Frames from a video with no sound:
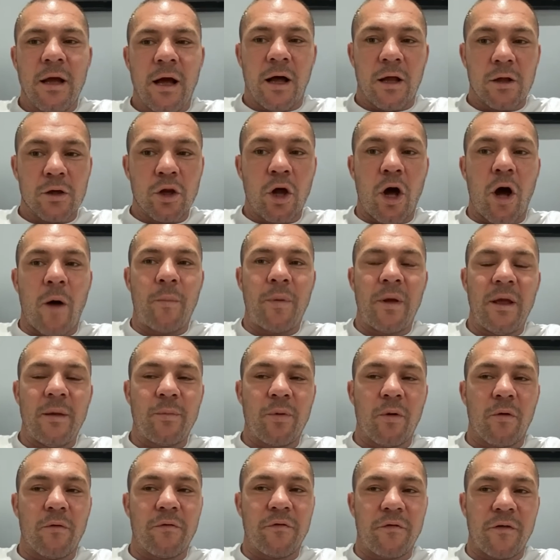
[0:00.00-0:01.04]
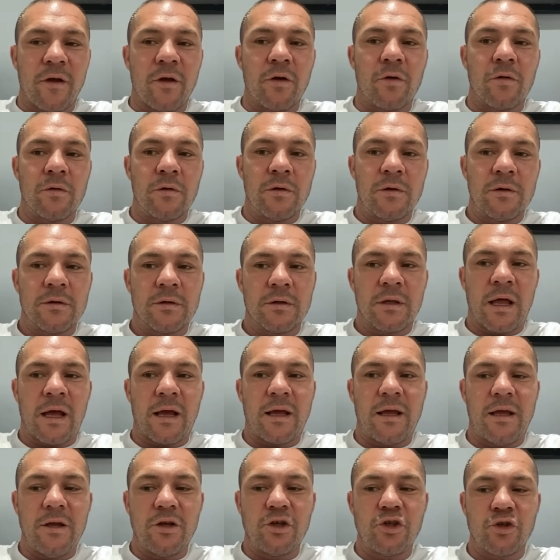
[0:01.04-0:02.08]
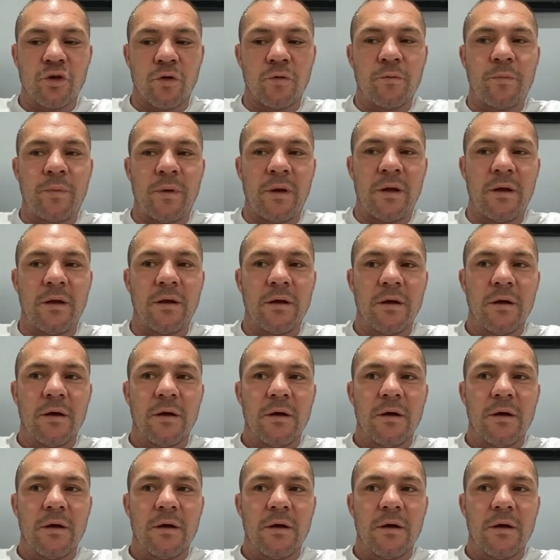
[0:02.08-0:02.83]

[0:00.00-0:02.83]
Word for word: a lot of people feel like he should be